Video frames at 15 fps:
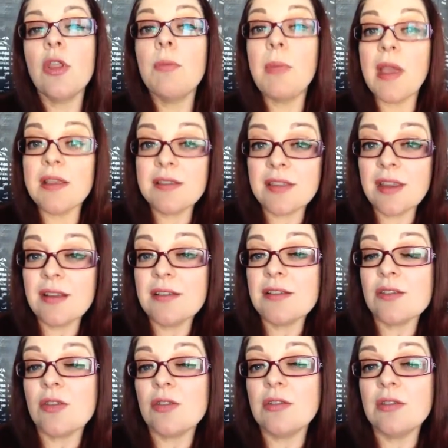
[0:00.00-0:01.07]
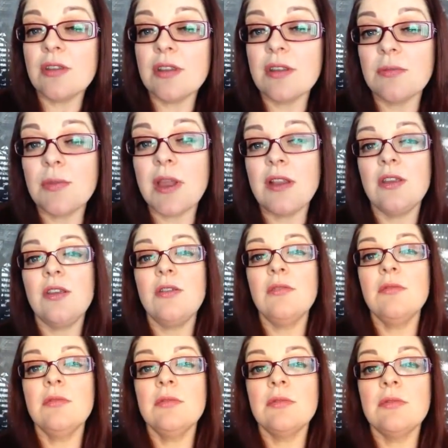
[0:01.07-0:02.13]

not the best things on the menu